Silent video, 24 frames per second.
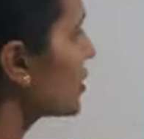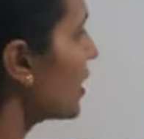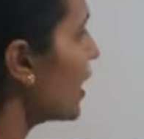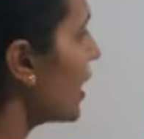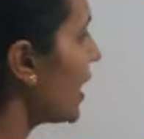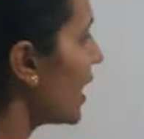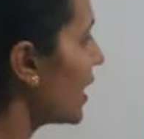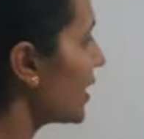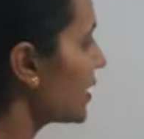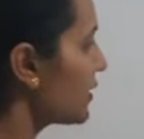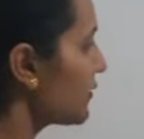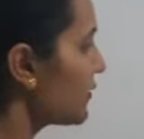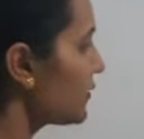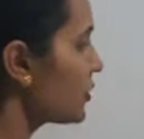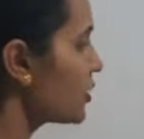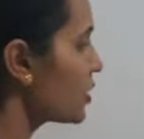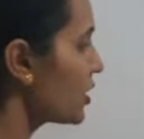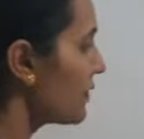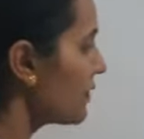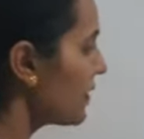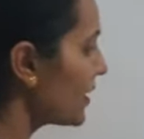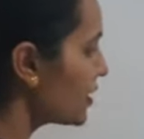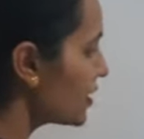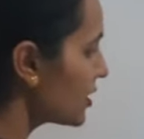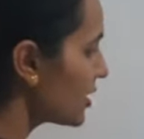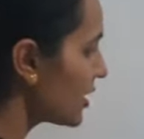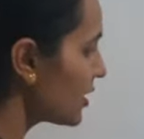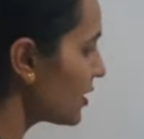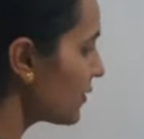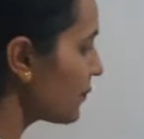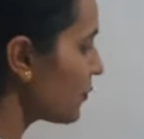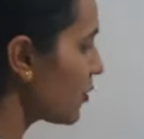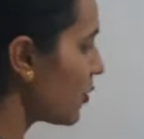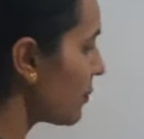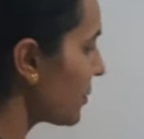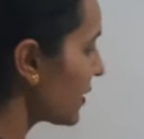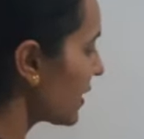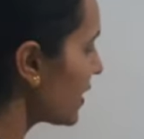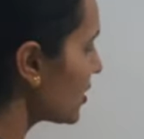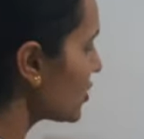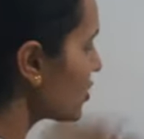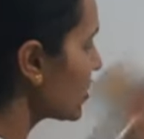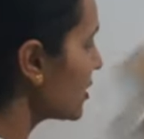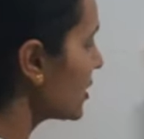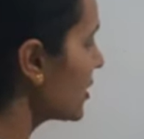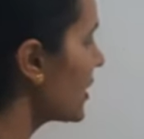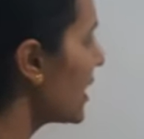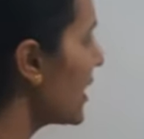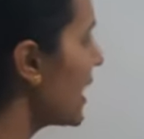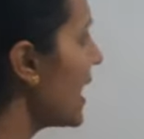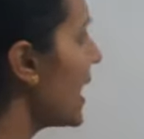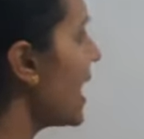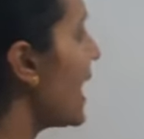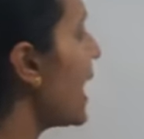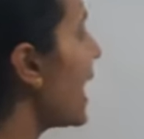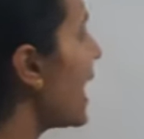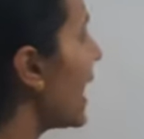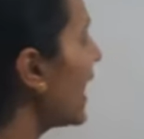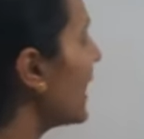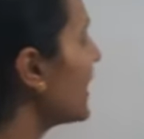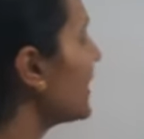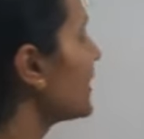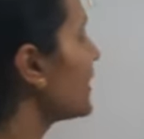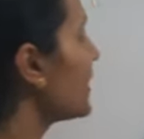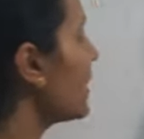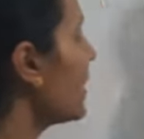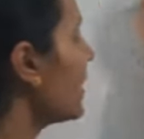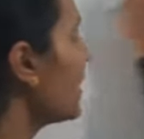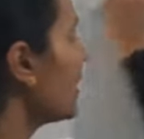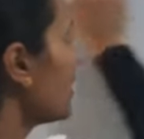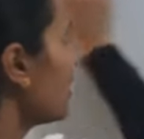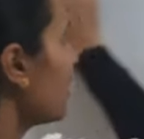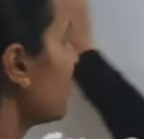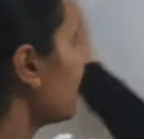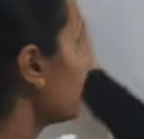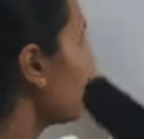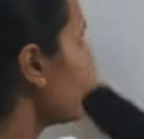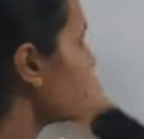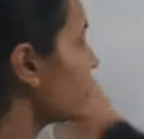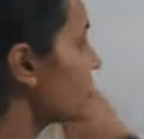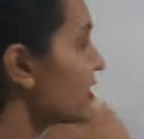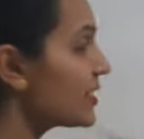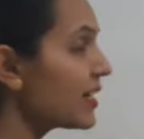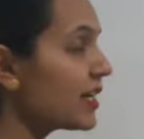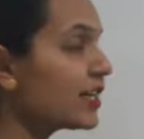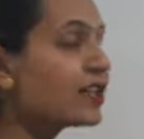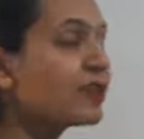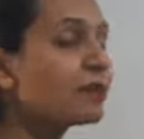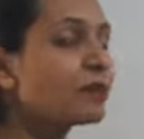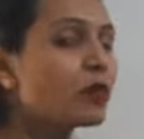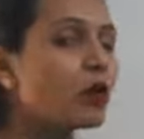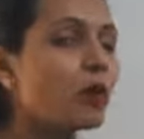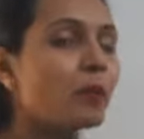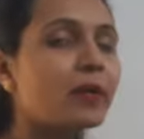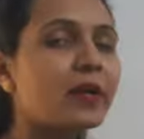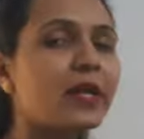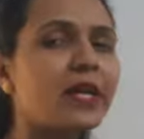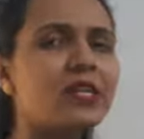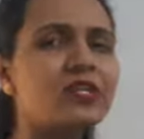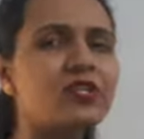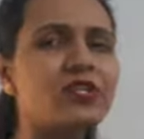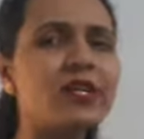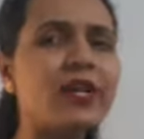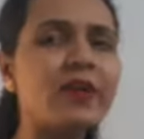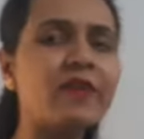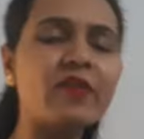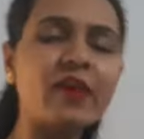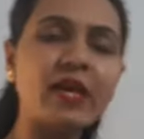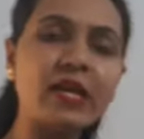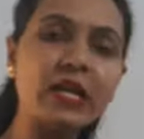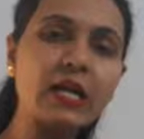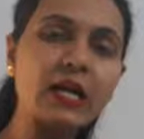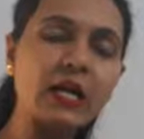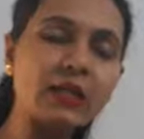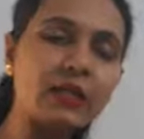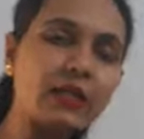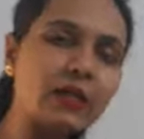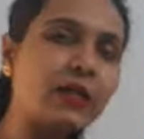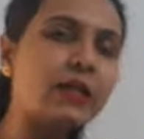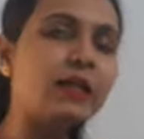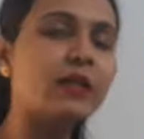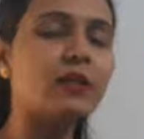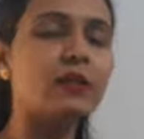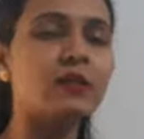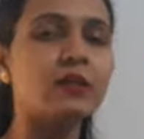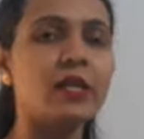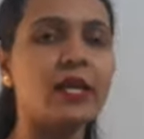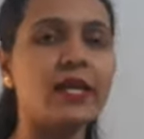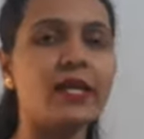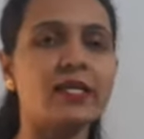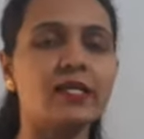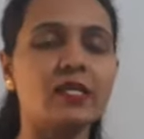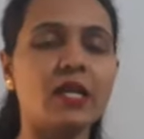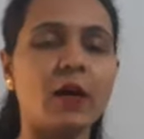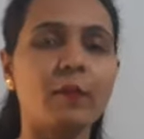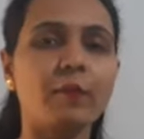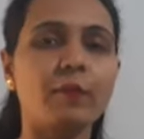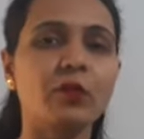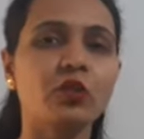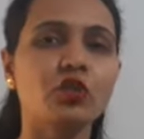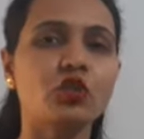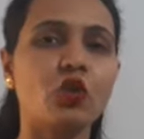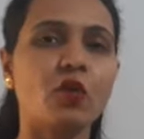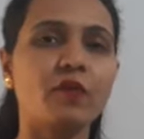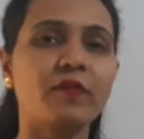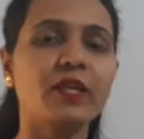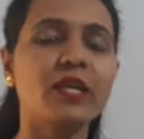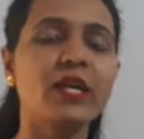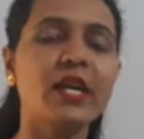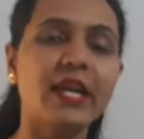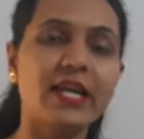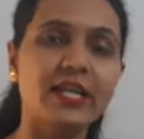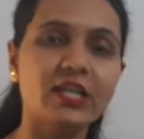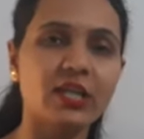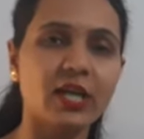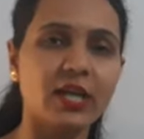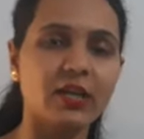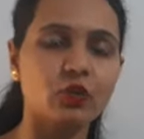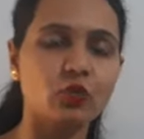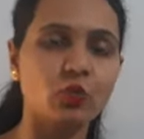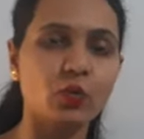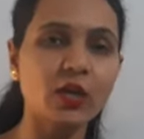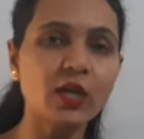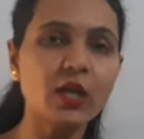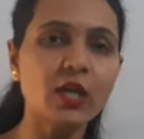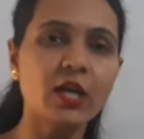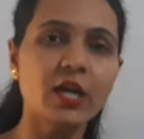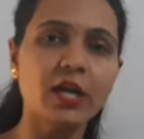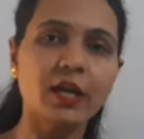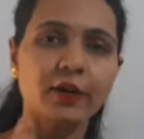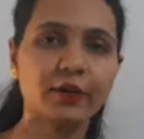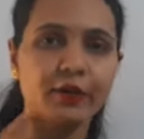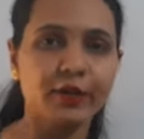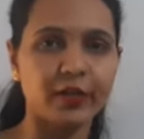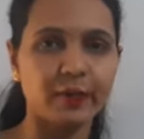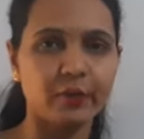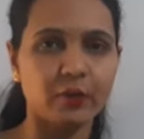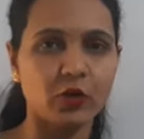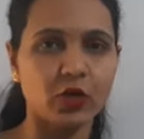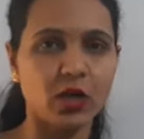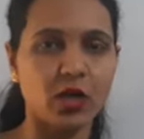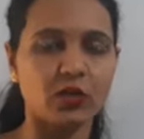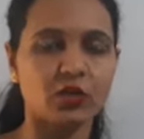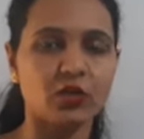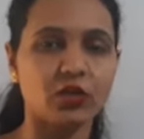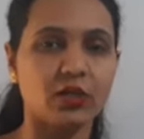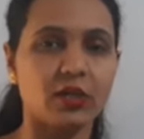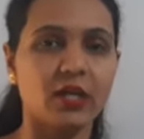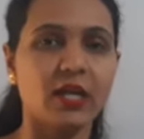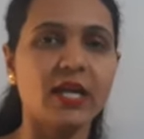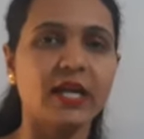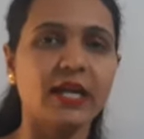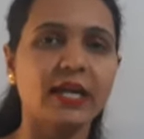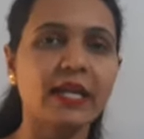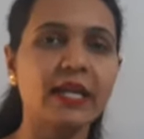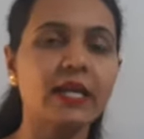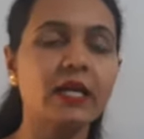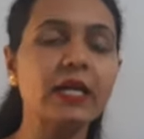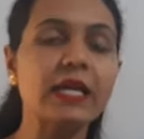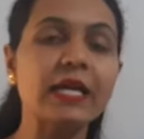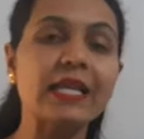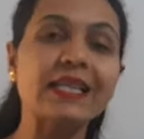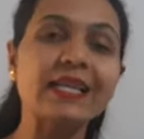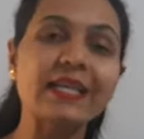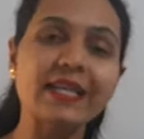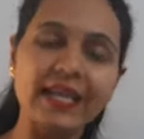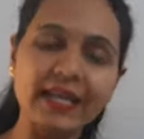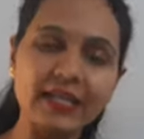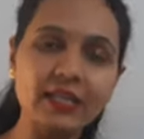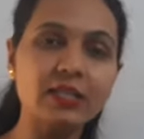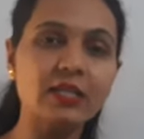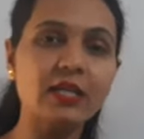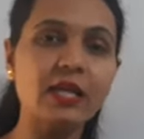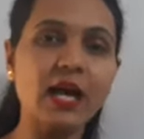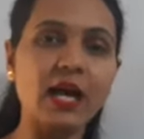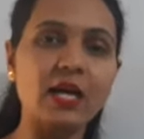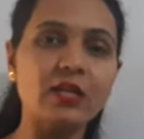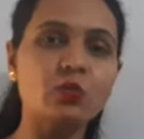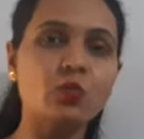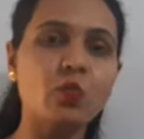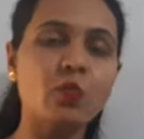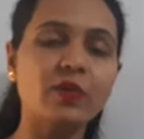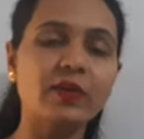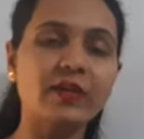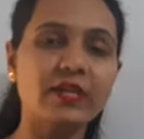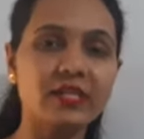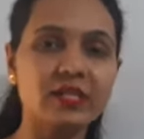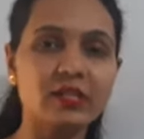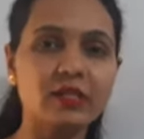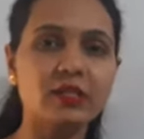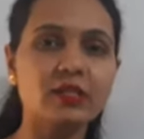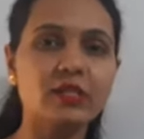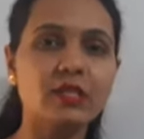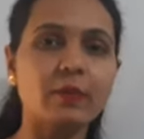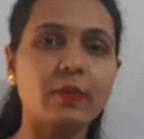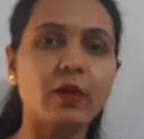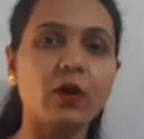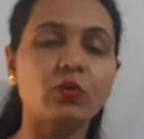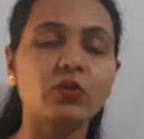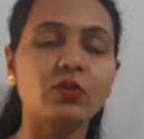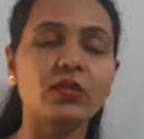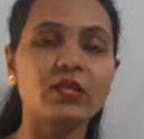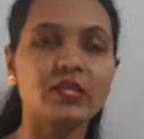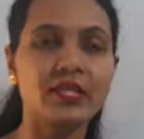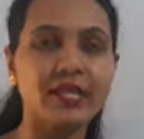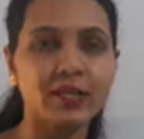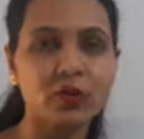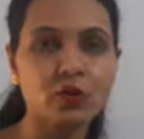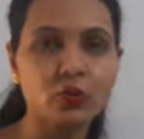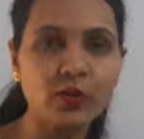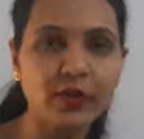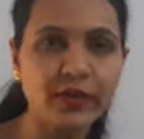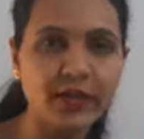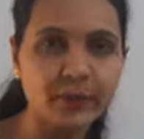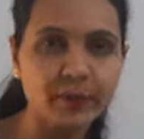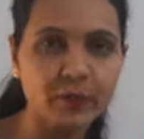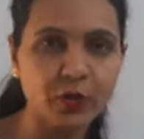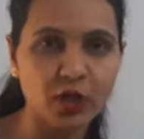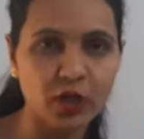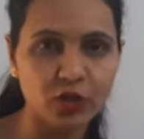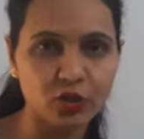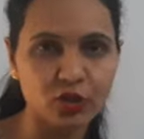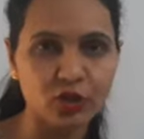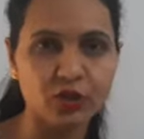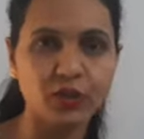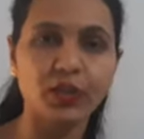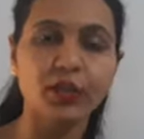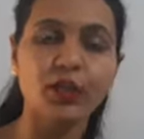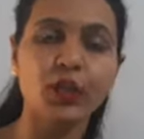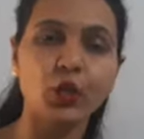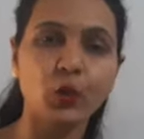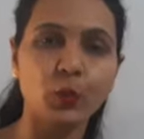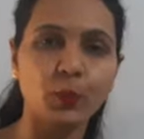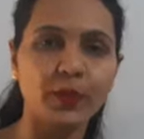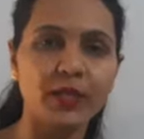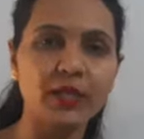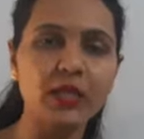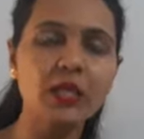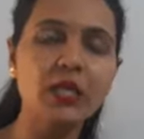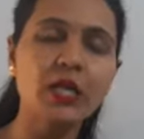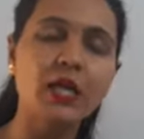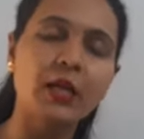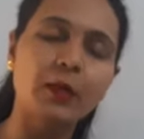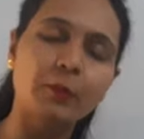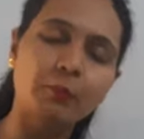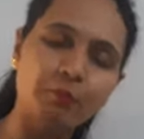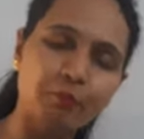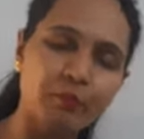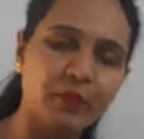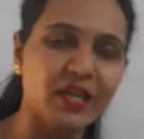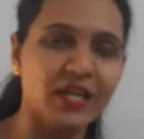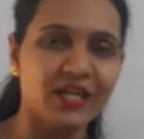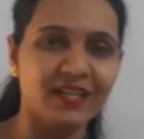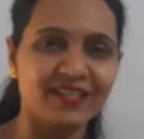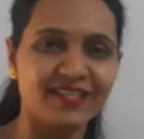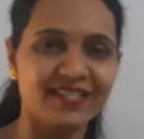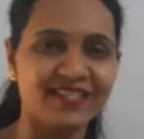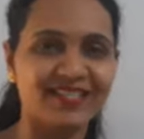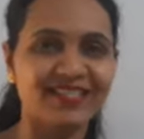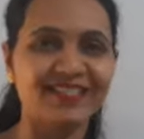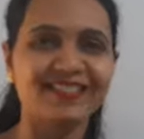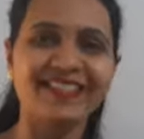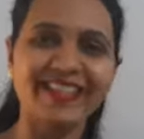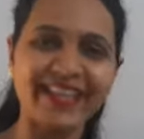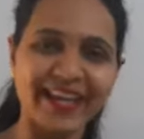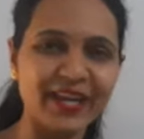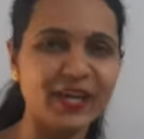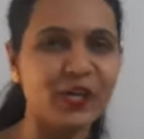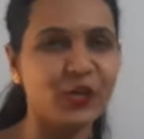artificial vegetative propagation and vegetative propagation, where other the examples of the asexual reproduction. Clear? In the next class we will discuss about the sexual reproduction in human beings. Thank you.